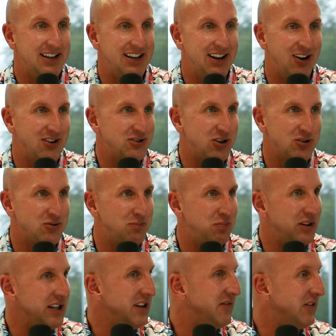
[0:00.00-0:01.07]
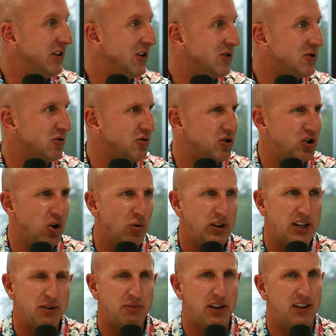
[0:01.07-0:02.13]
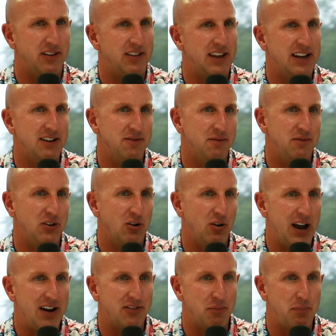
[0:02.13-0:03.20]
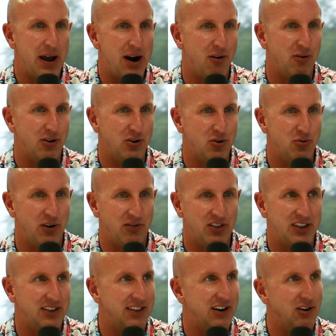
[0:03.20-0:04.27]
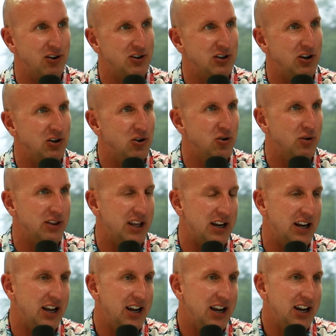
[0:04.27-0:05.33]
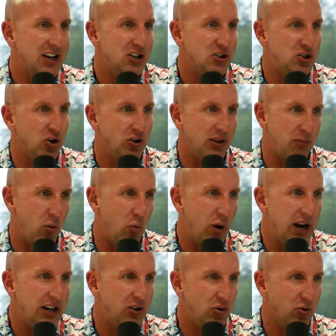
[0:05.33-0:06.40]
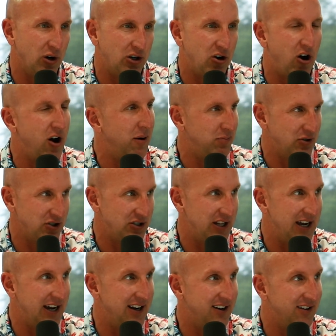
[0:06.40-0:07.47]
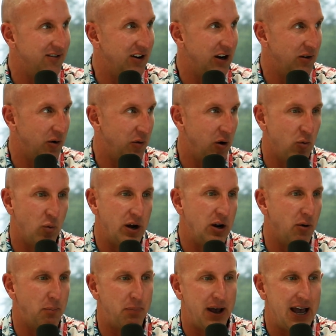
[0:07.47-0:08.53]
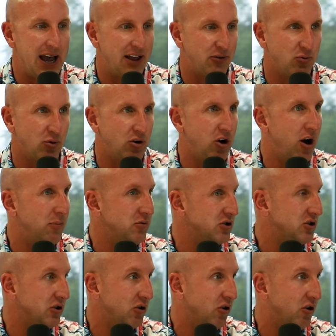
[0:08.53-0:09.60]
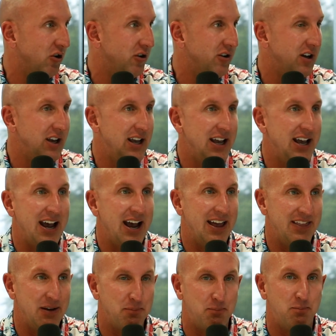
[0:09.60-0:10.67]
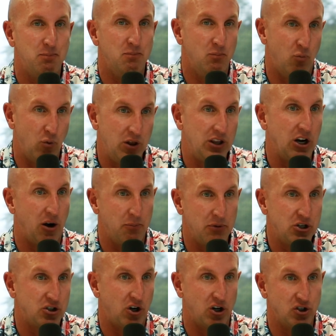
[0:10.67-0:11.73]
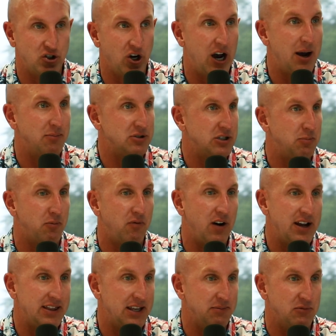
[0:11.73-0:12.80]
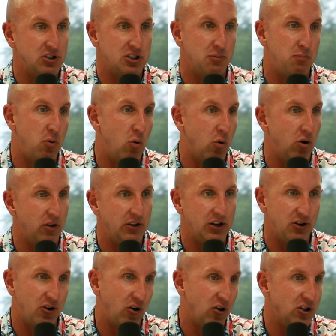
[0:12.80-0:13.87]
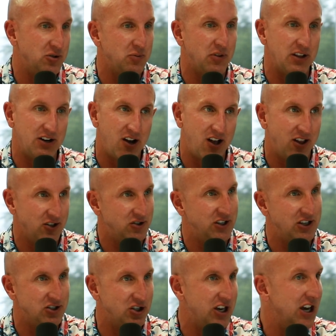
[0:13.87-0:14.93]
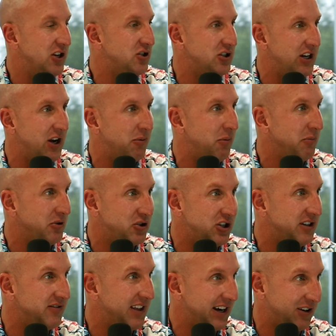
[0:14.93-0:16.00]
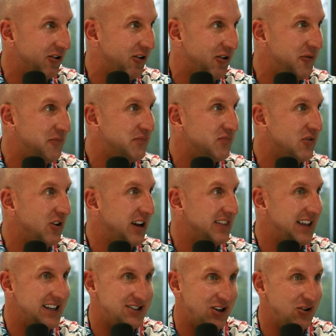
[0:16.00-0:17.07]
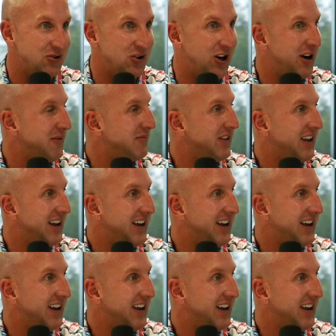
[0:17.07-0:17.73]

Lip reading: it all starts with belief, so showing them that they, have the power to do everything that they're looking to do, and then show them a way to accomplish that, right? A path to accomplish the goal. And then really our mission, our job is to provide them the support and the encouragement, the knowledge, the education to help them achieve that goal, right? That's our job.